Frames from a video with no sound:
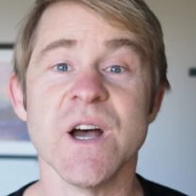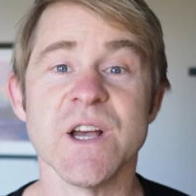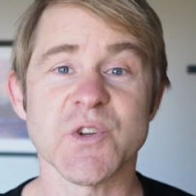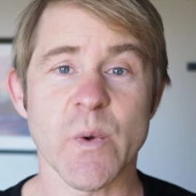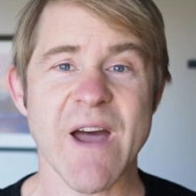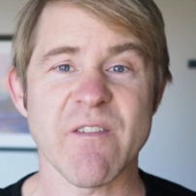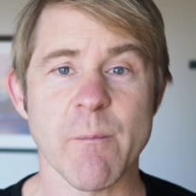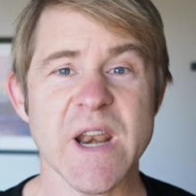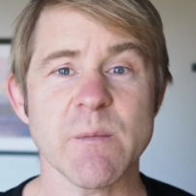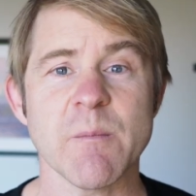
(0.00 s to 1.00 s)
so we have a
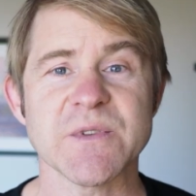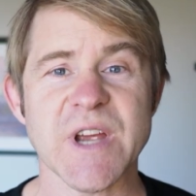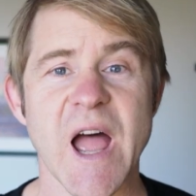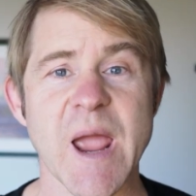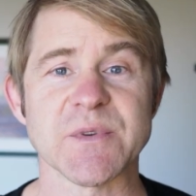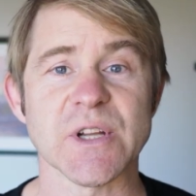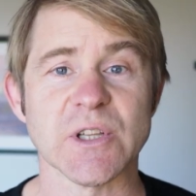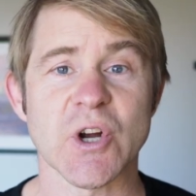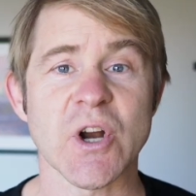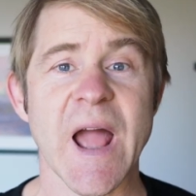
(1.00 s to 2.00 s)
minimum time to
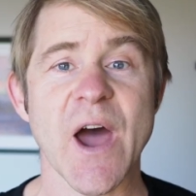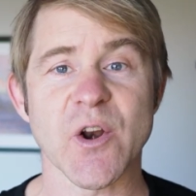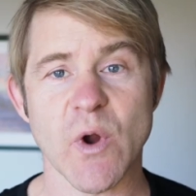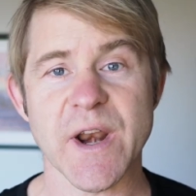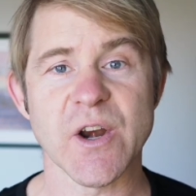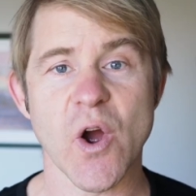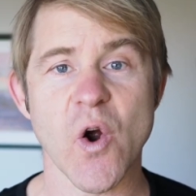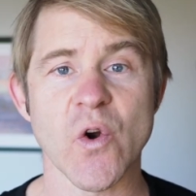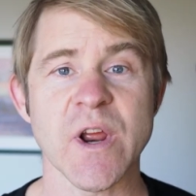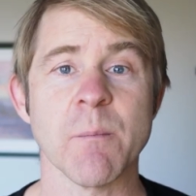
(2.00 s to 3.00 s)
learn how to run a
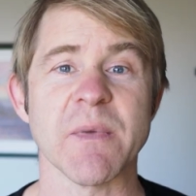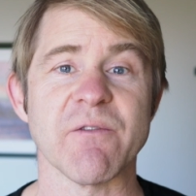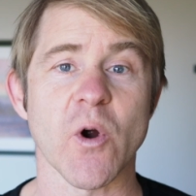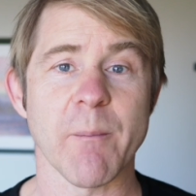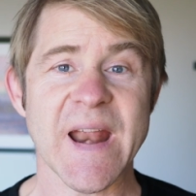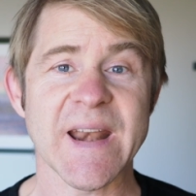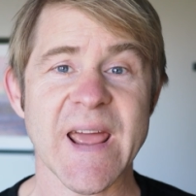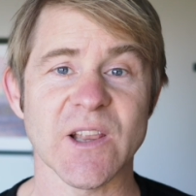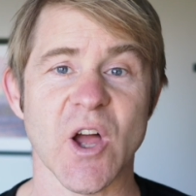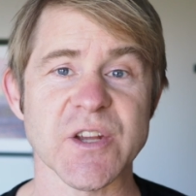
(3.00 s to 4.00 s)
node before
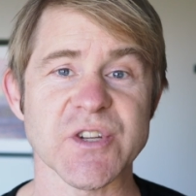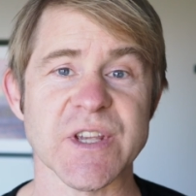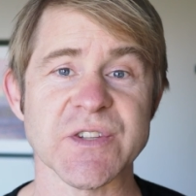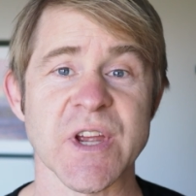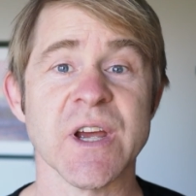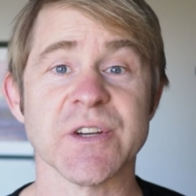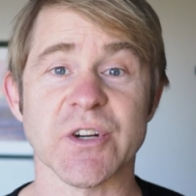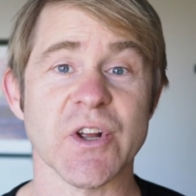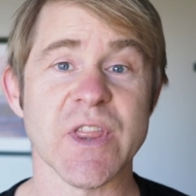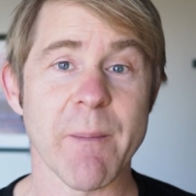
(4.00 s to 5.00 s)
mainnet launches to
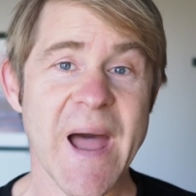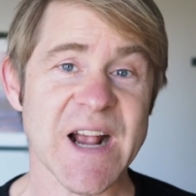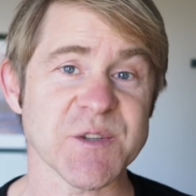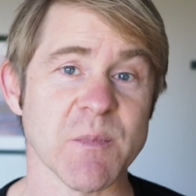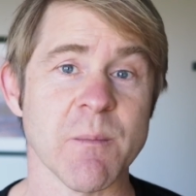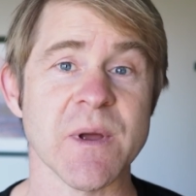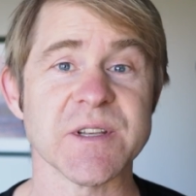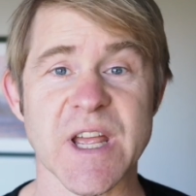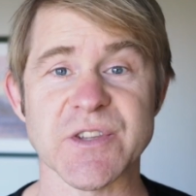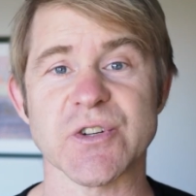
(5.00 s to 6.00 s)
earn the maximum
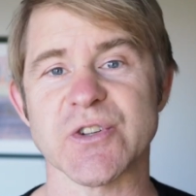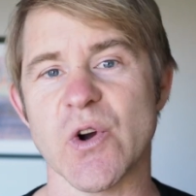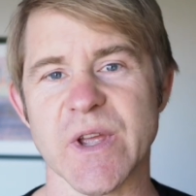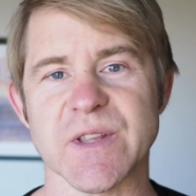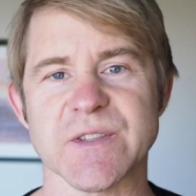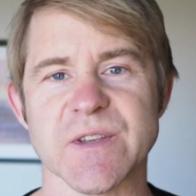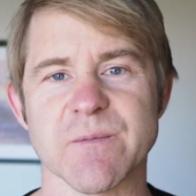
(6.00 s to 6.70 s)
Tensor tokens.